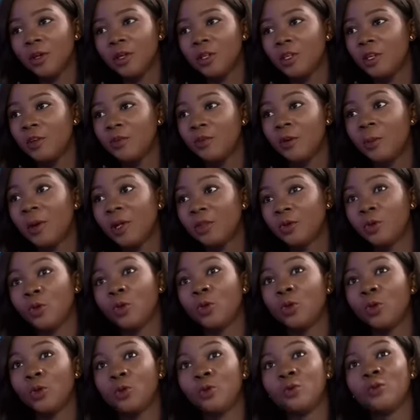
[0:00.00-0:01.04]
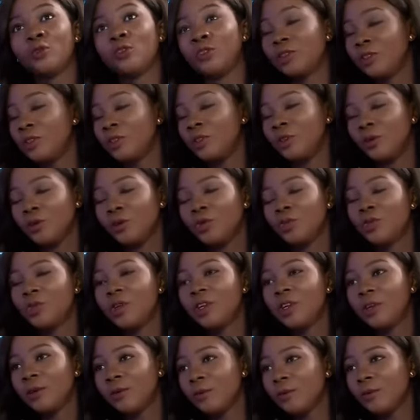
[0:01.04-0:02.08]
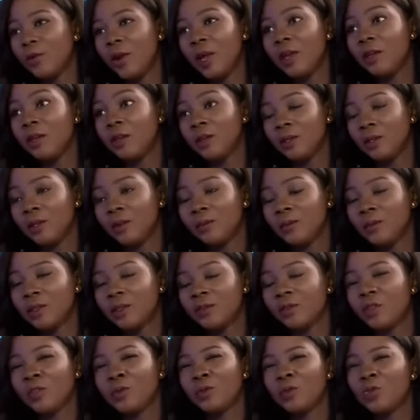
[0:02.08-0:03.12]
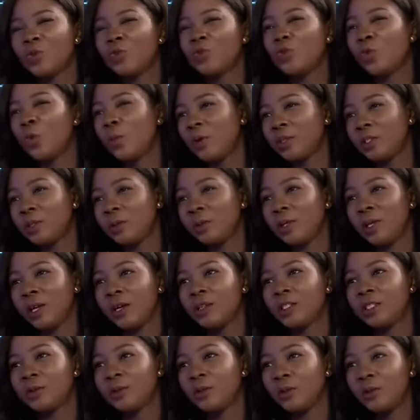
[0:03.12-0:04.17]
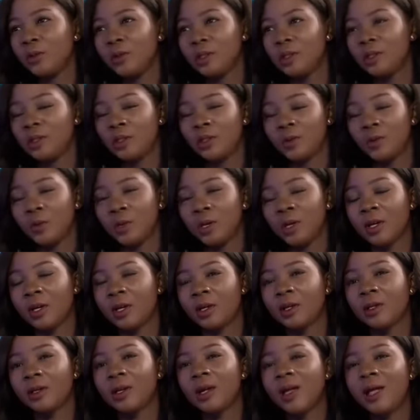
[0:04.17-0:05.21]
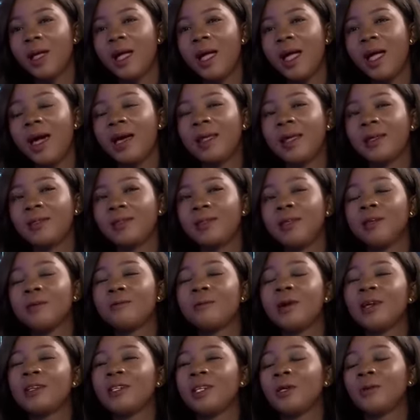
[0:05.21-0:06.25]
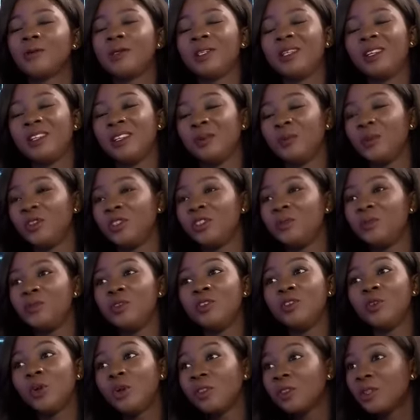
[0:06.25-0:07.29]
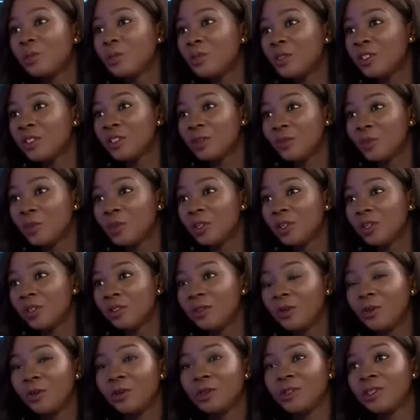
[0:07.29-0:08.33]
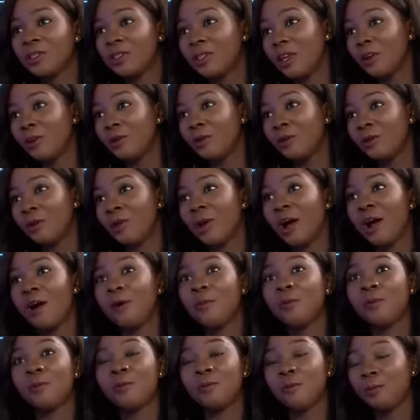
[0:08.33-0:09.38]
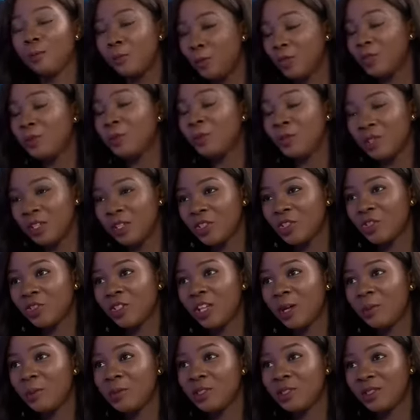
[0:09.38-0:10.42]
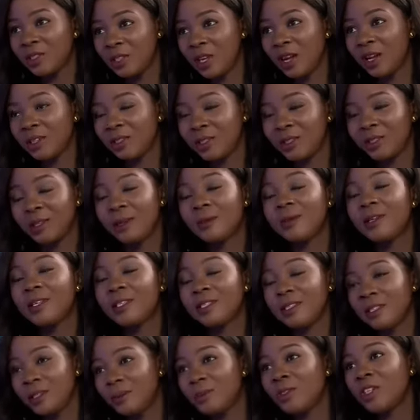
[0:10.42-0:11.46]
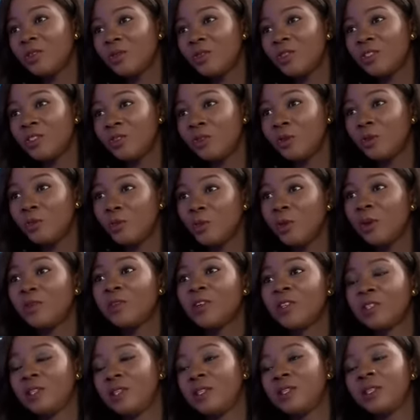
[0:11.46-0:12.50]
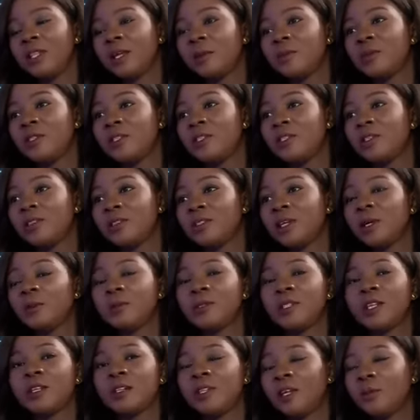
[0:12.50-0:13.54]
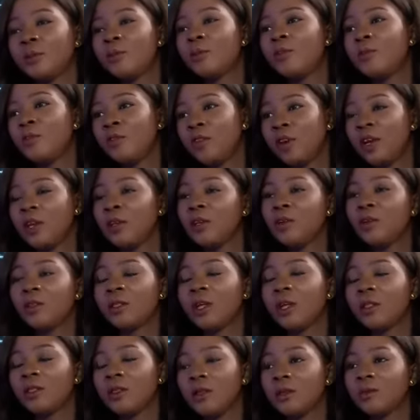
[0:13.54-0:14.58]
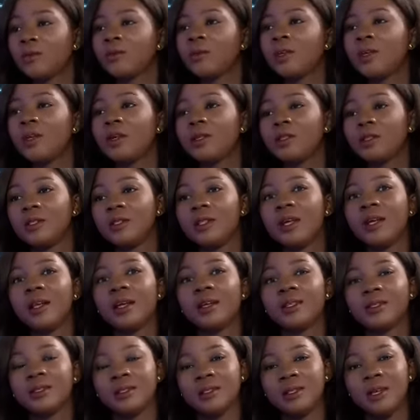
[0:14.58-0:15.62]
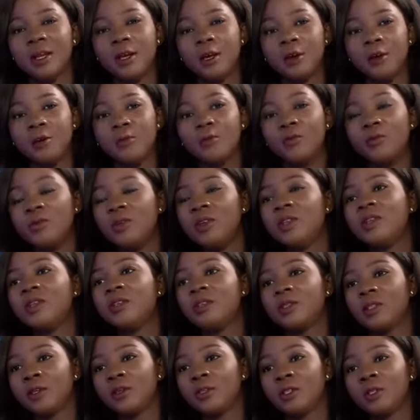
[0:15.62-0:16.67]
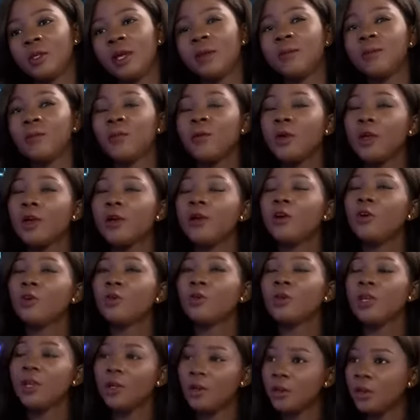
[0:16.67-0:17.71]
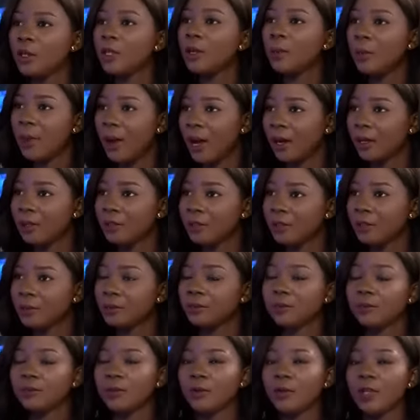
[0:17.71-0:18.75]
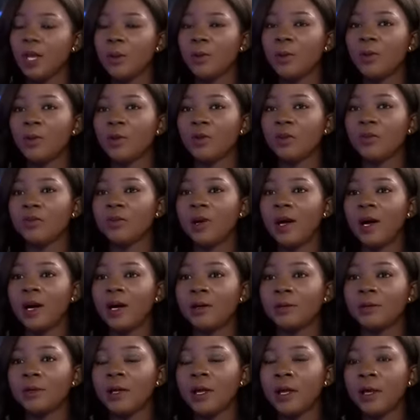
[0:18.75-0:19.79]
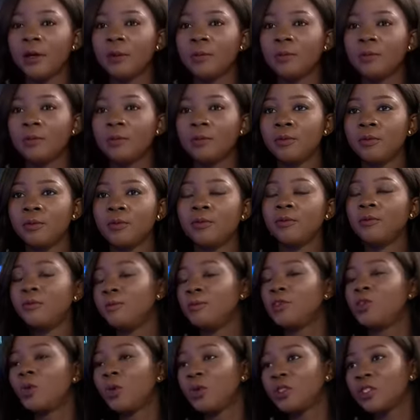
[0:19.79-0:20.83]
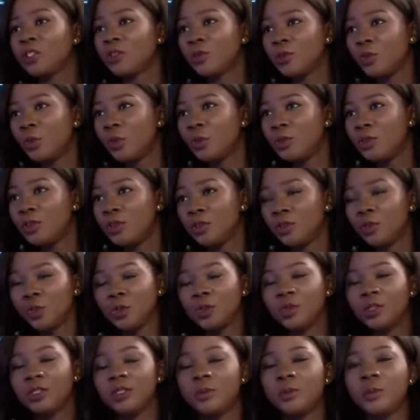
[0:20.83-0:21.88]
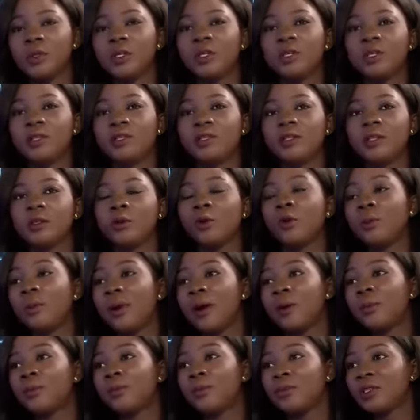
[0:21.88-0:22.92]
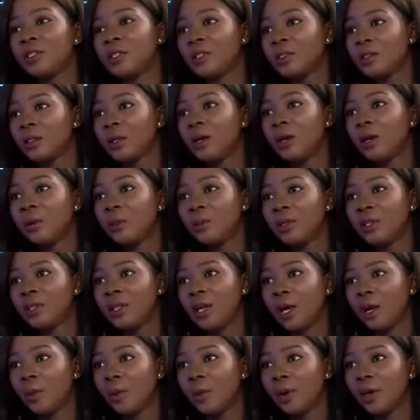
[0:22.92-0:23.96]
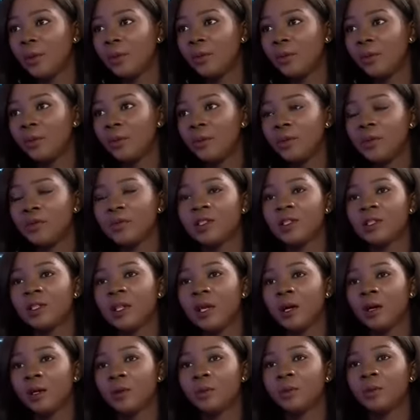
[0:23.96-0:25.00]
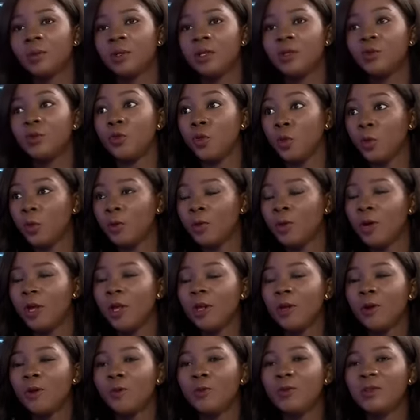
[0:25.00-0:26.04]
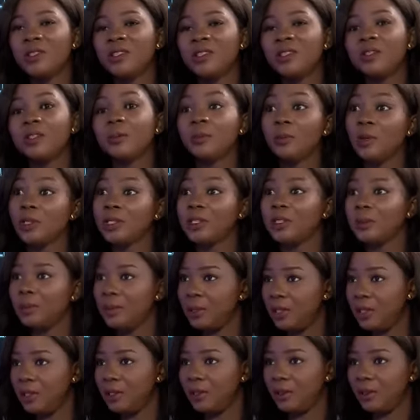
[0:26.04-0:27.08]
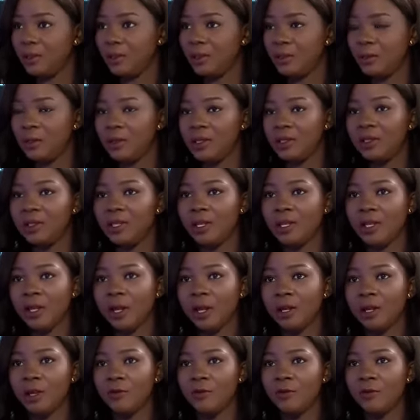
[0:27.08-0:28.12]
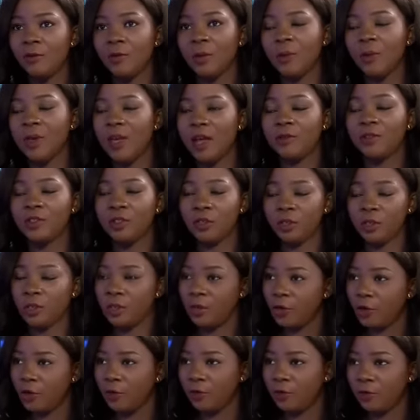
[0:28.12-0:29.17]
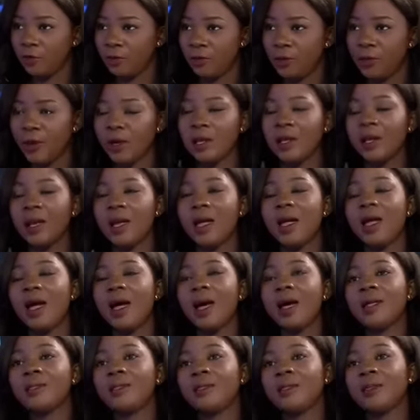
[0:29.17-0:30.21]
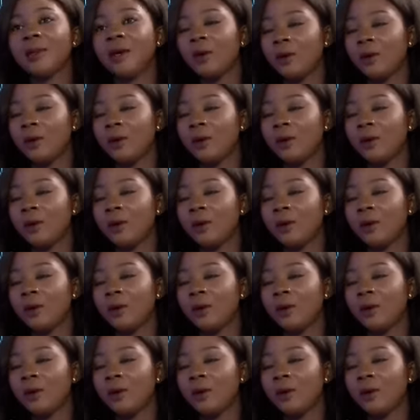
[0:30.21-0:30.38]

give up at all, or would, trade it for anything. It taught me so much about how small businesses work. And I think right now, tell anybody, beyond the business model or the scale or how much potential that business has, it's the integrity of whoever is leading that business. I would take that over any other thing. So that has really set us, and we are also keen on impact. I mean, one of our success stories, so to speak, is an oil palm processing company in Akwa Ibom. We've seen that company grow. We see the possibilities. We see that even what we have is not enough, right? And they